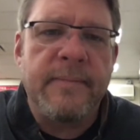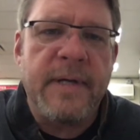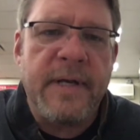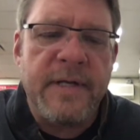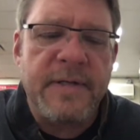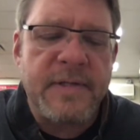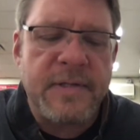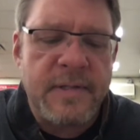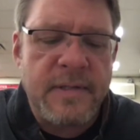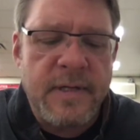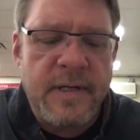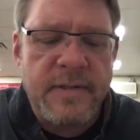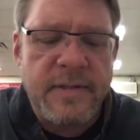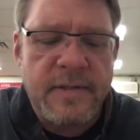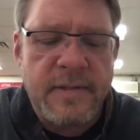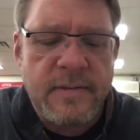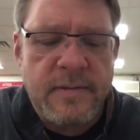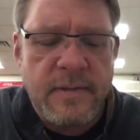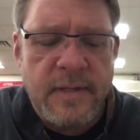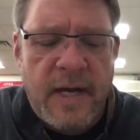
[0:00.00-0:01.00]

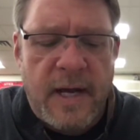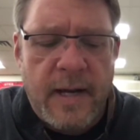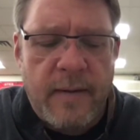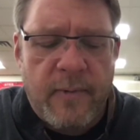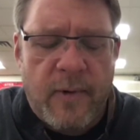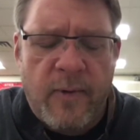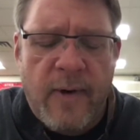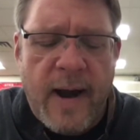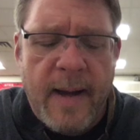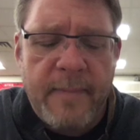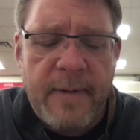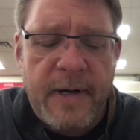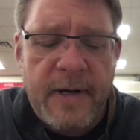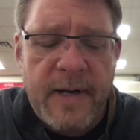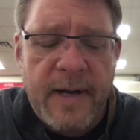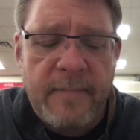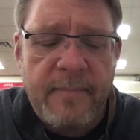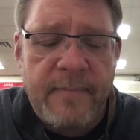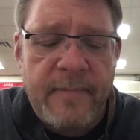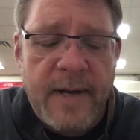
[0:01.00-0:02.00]
It's done. We're wrapping it
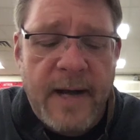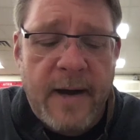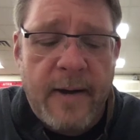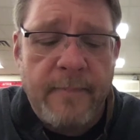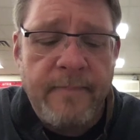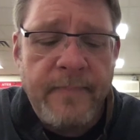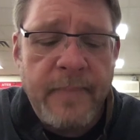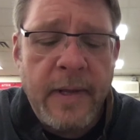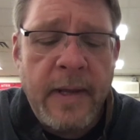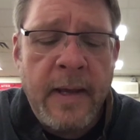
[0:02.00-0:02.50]
up now.